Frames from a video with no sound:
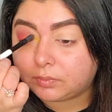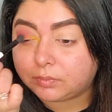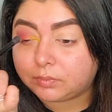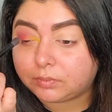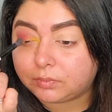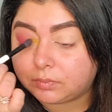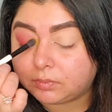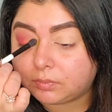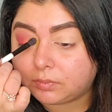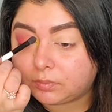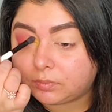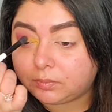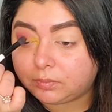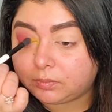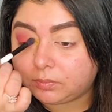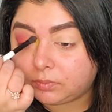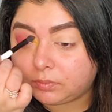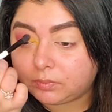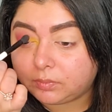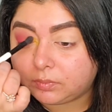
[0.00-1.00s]

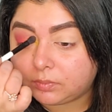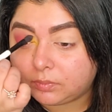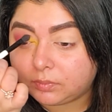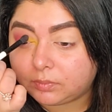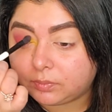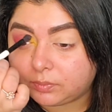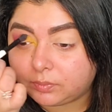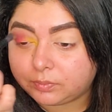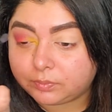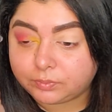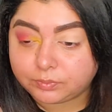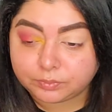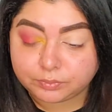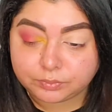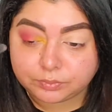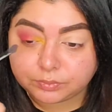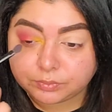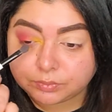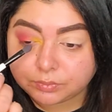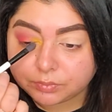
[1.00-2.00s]

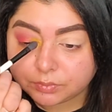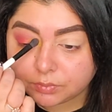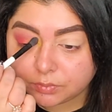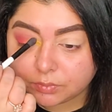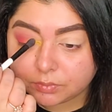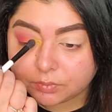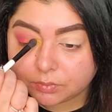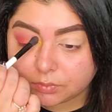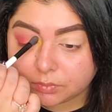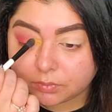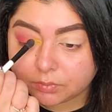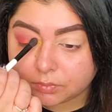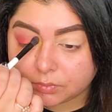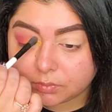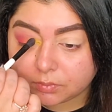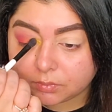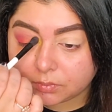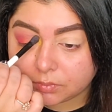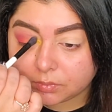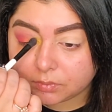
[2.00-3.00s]

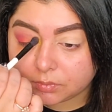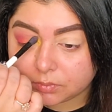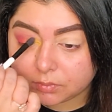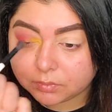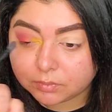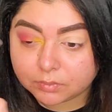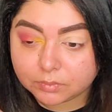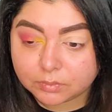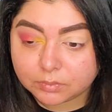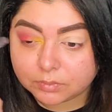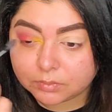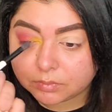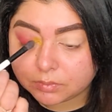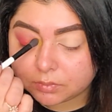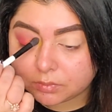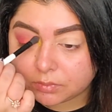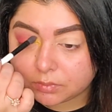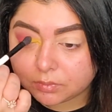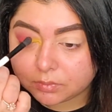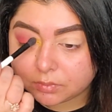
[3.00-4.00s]

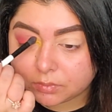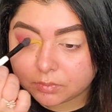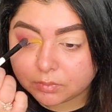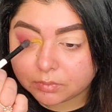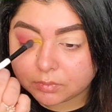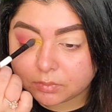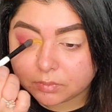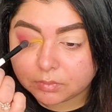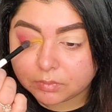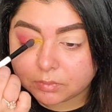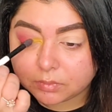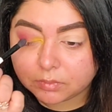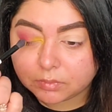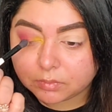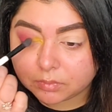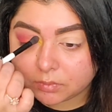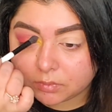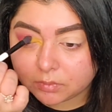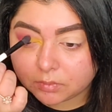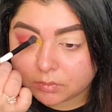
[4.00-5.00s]

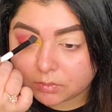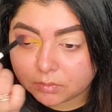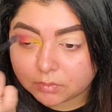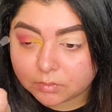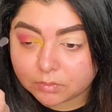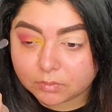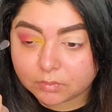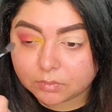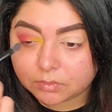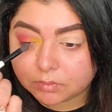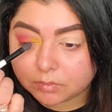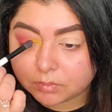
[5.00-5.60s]
Nobody speaks.